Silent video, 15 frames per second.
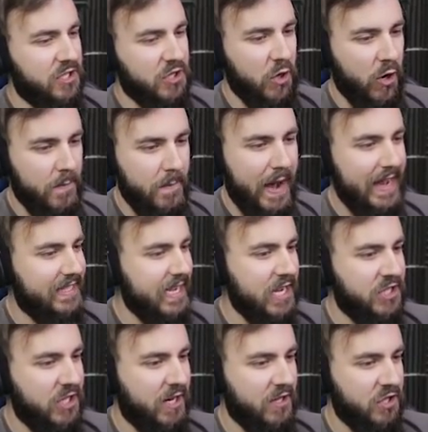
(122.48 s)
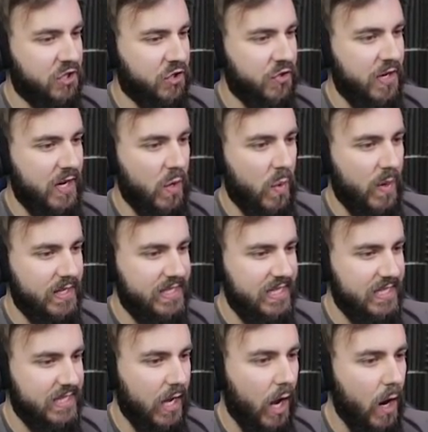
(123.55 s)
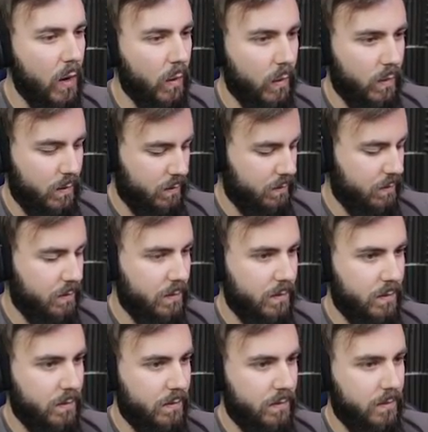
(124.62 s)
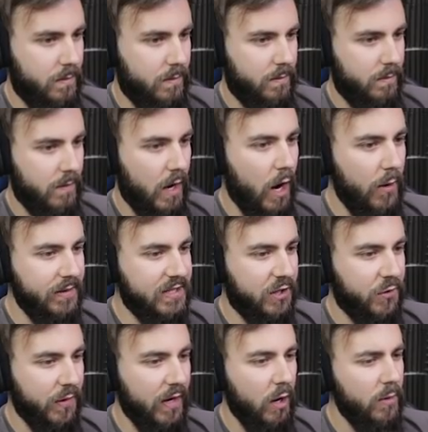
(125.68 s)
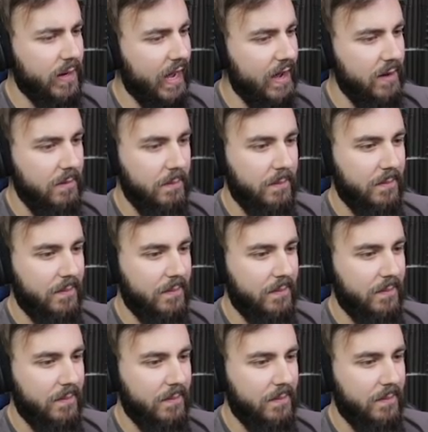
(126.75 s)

just caught my attention on the screen. What what is... Oh! Oh, it's a great... Okay.